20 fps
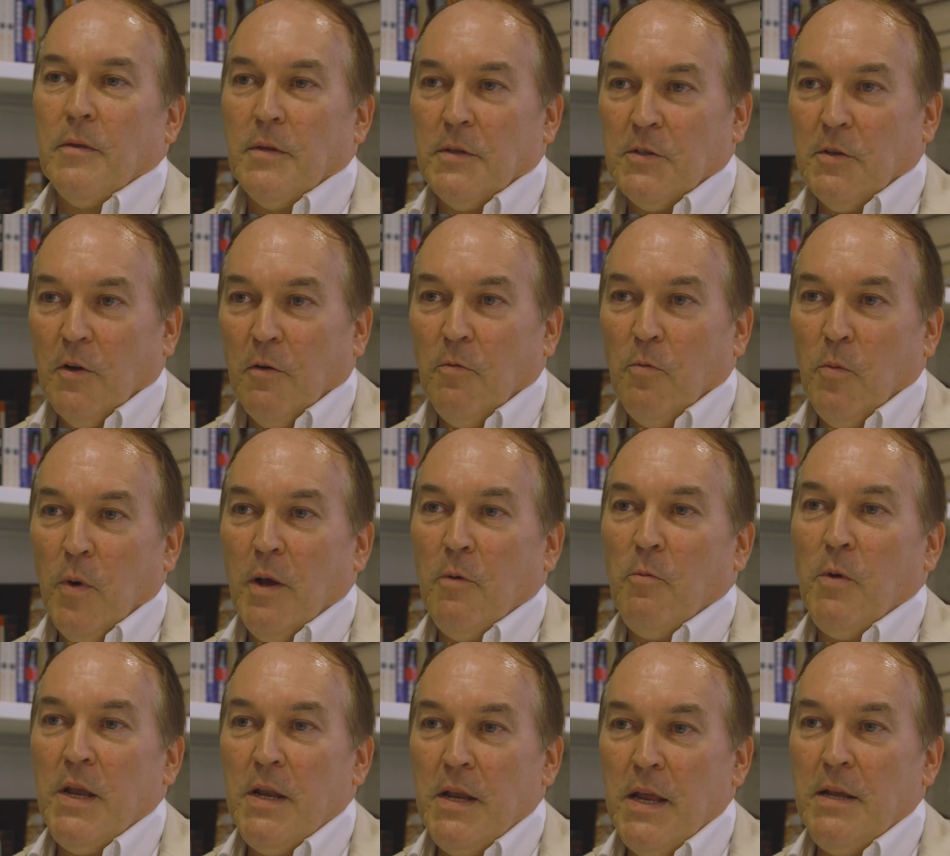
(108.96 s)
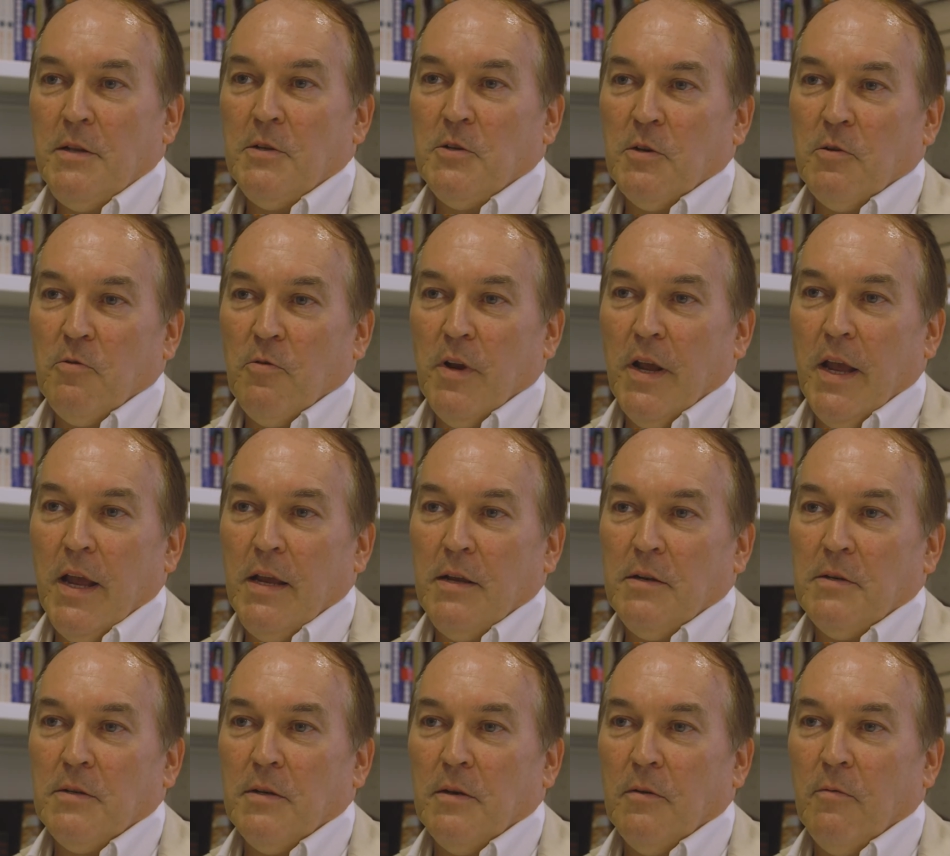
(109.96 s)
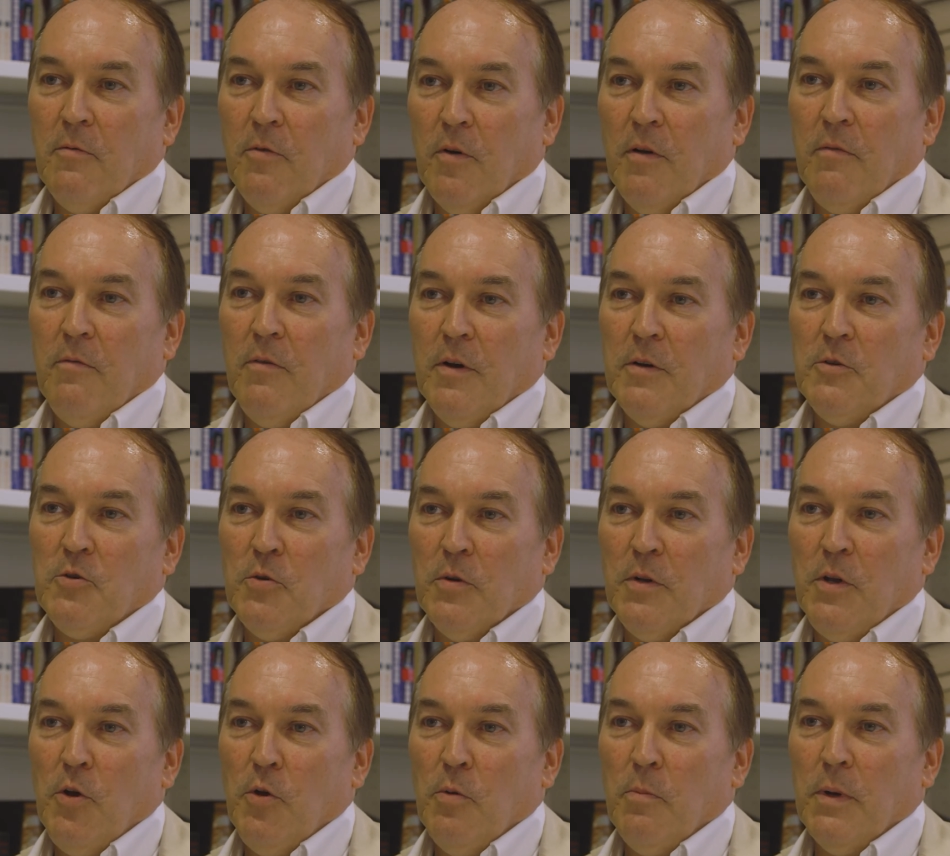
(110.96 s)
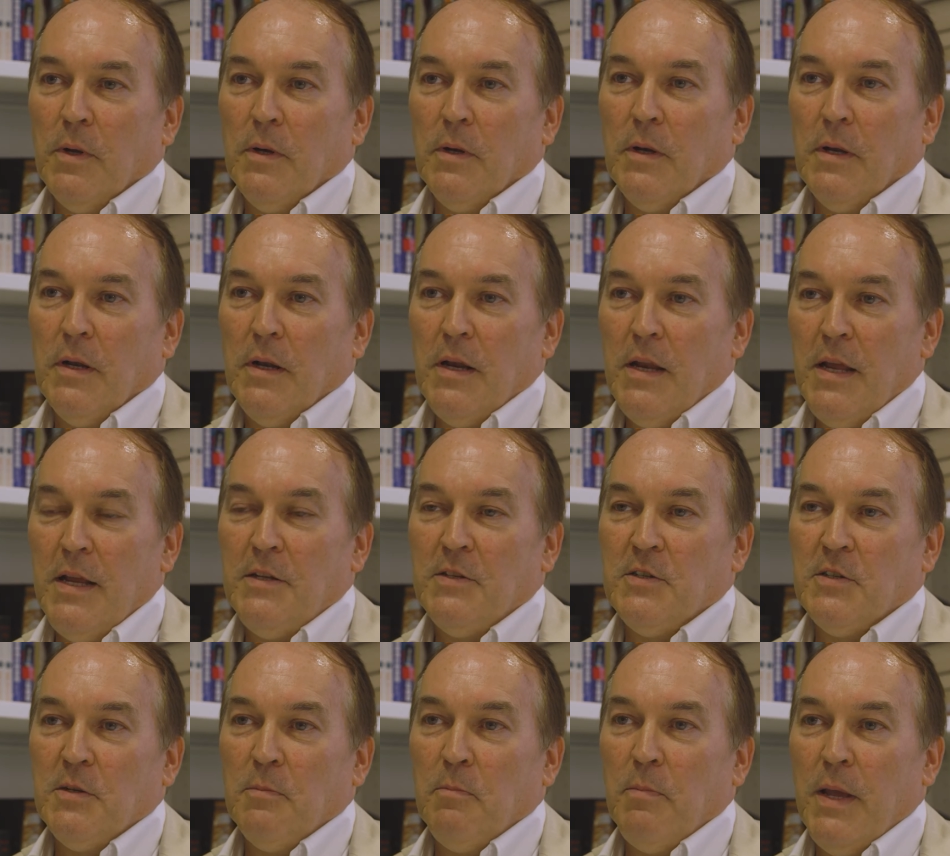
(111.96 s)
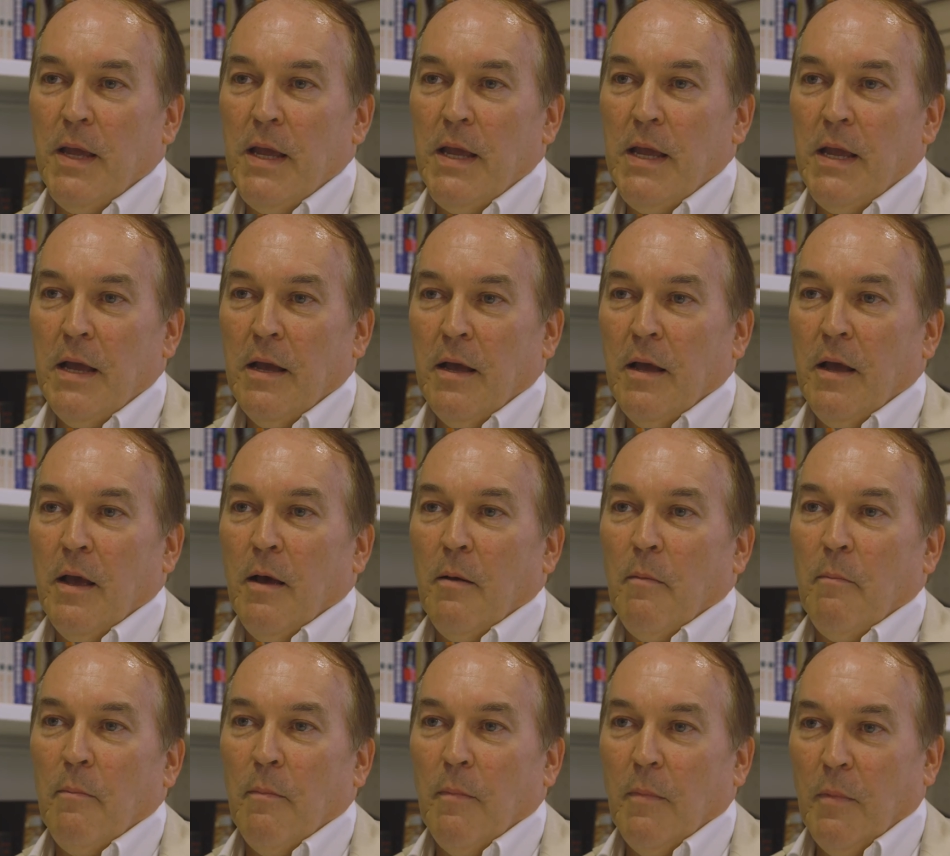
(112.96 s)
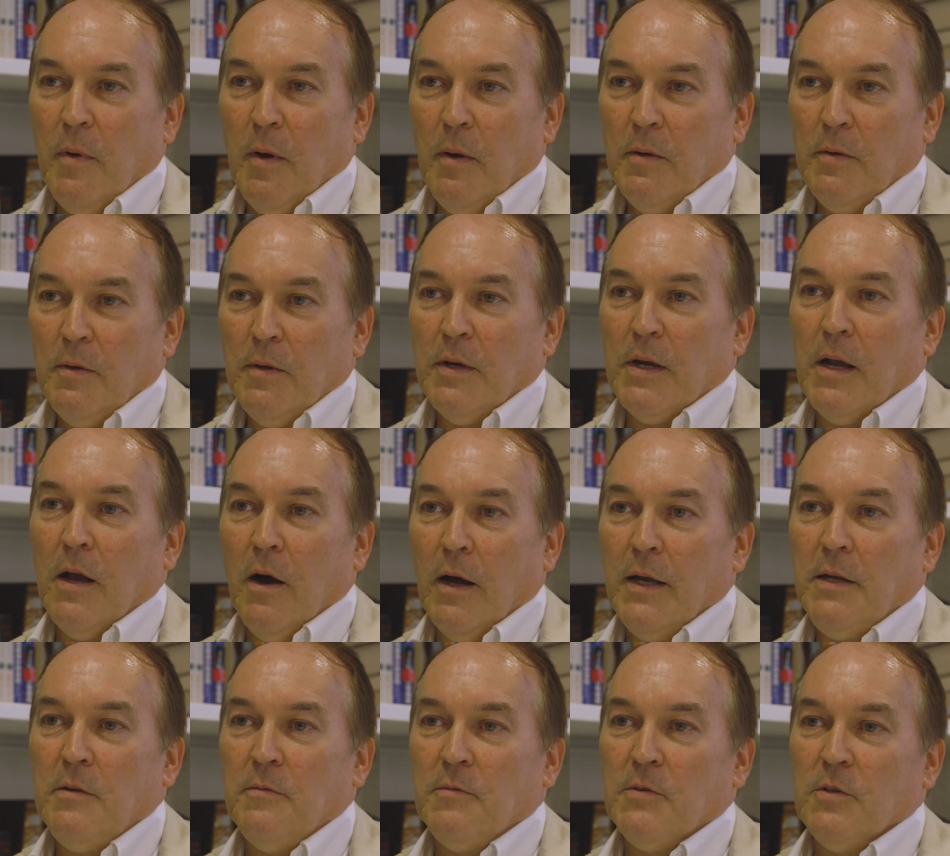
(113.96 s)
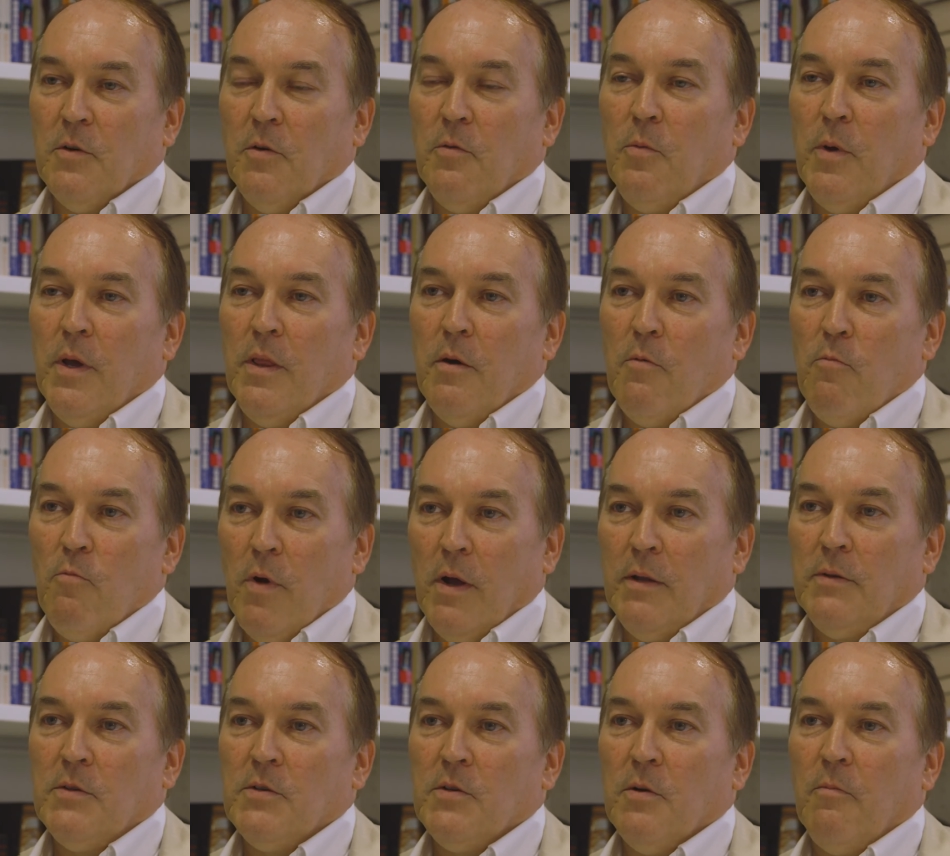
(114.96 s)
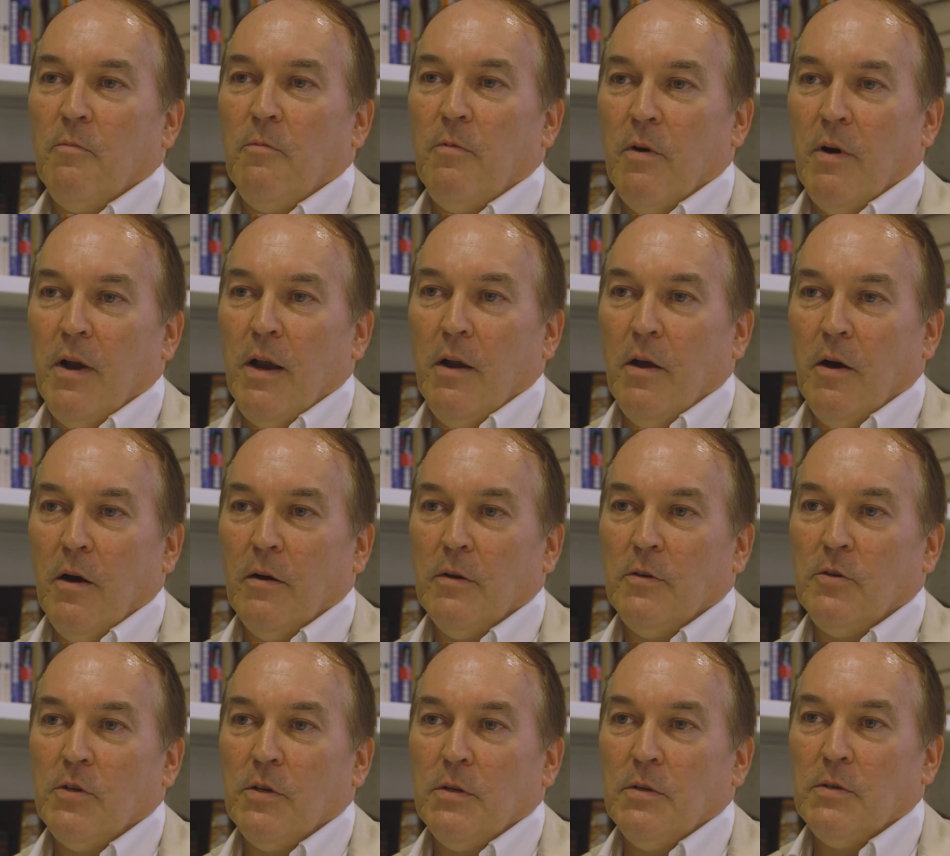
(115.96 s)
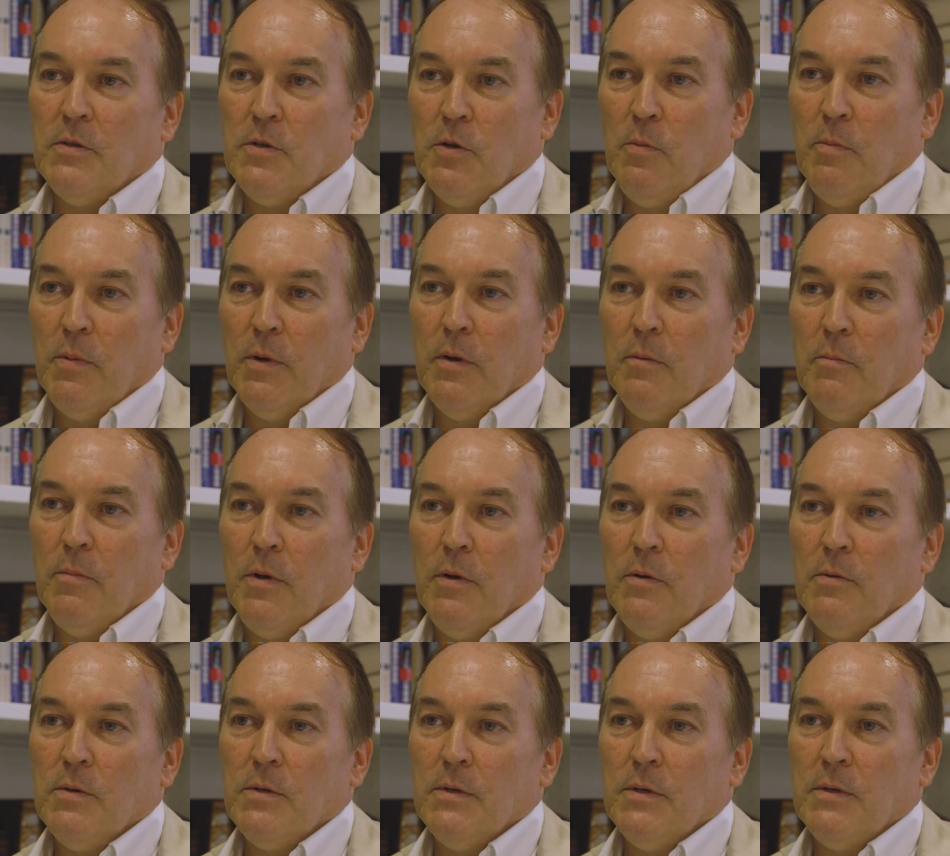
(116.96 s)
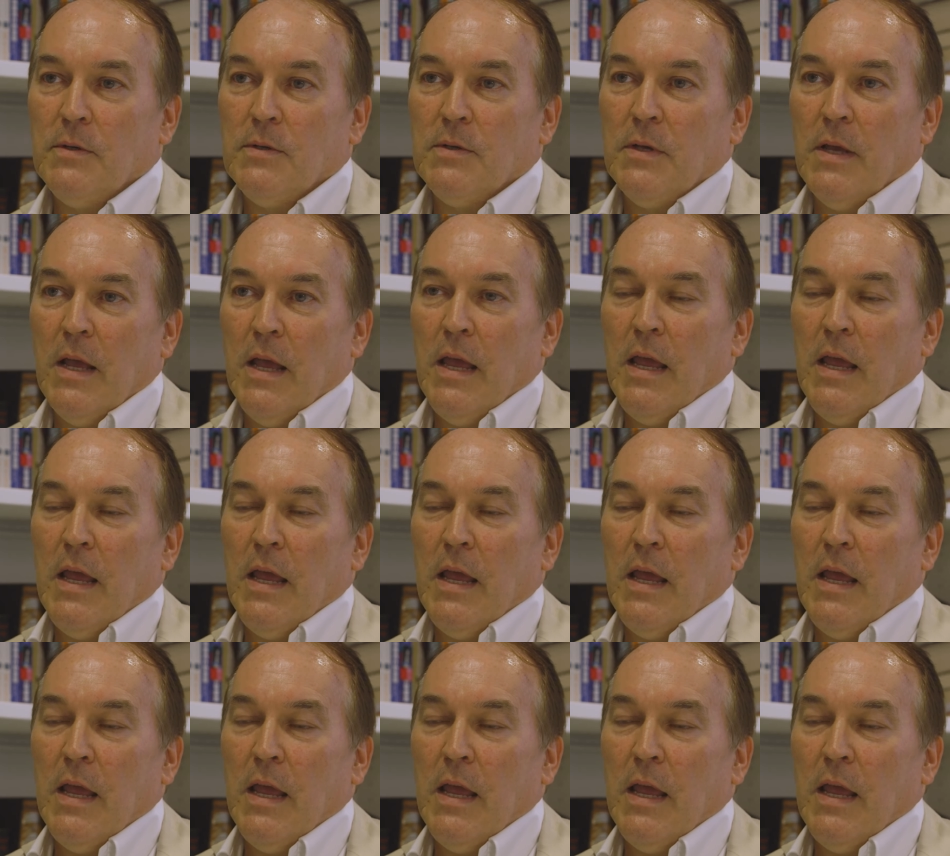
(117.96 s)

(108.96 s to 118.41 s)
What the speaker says: The software we need to create for a virtual human needs to be the kind of software that runs on very large supercomputers.